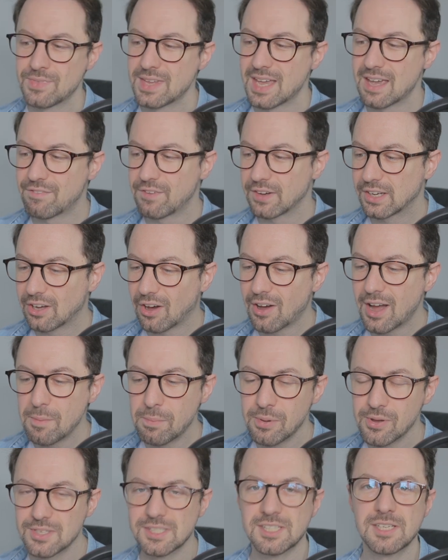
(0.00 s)
If a guy
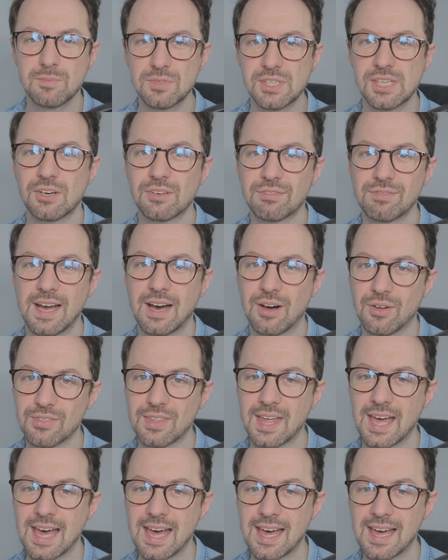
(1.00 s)
puts himself out
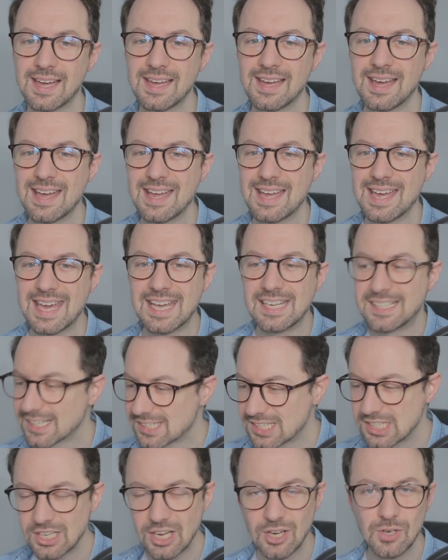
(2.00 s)
there, he
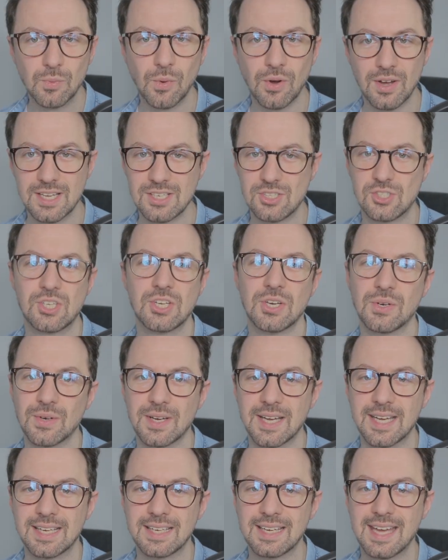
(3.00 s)
doesn't know what he's
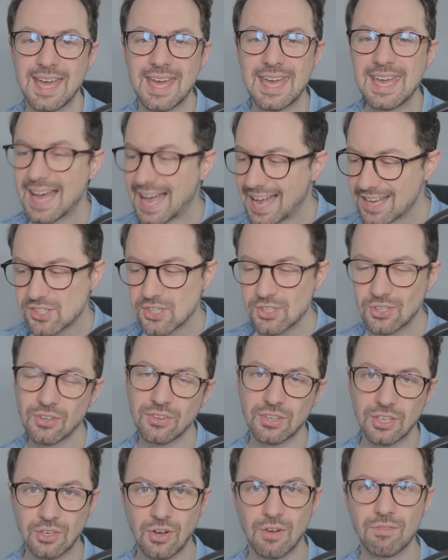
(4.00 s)
doing. He hasn't
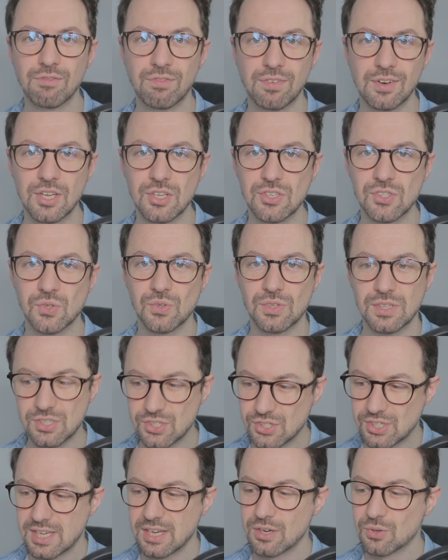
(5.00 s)
got the confidence or the
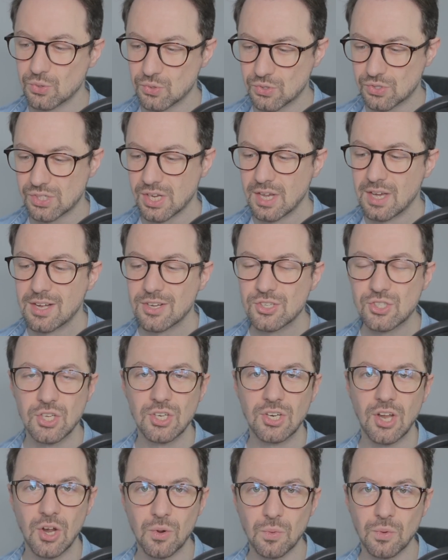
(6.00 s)
skills to
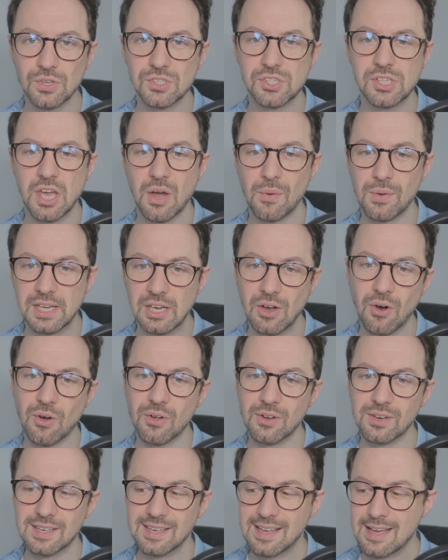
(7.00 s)
know what's going
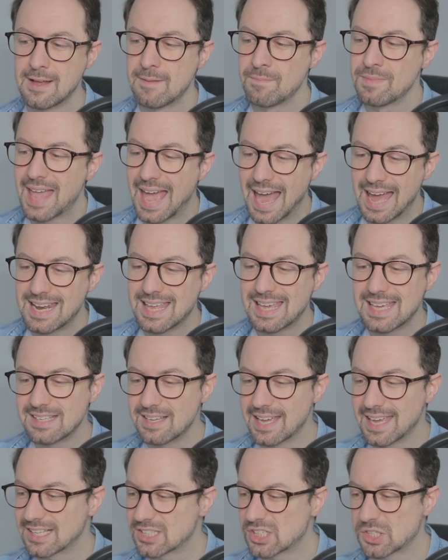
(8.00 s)
on. And he
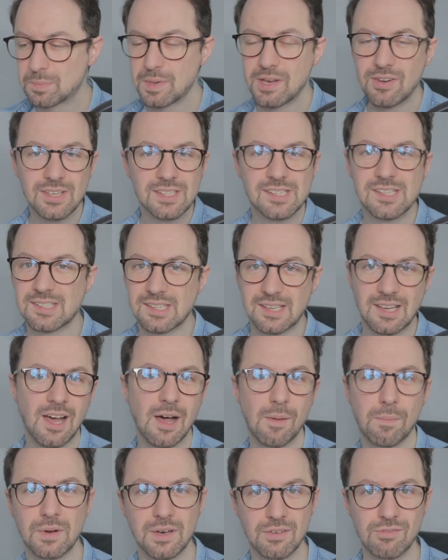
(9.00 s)
experiences a
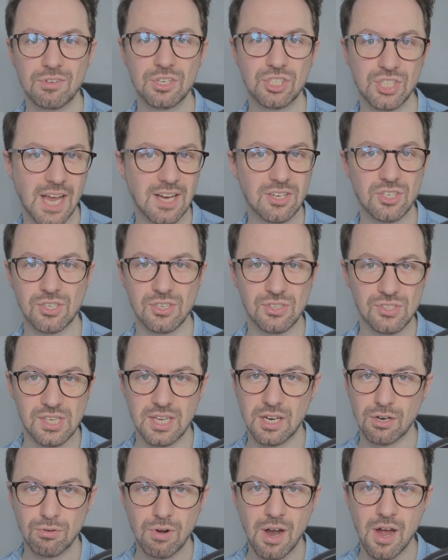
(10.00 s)
couple of rejections
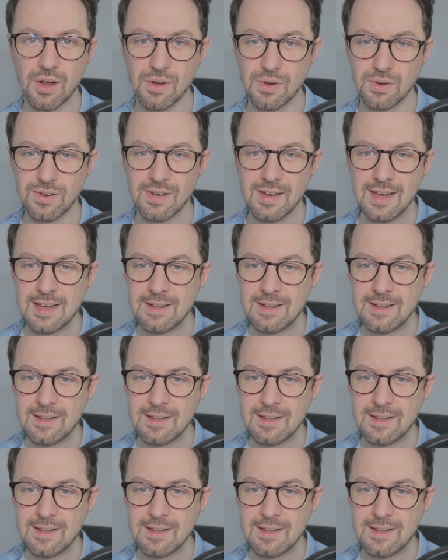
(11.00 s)
in a row.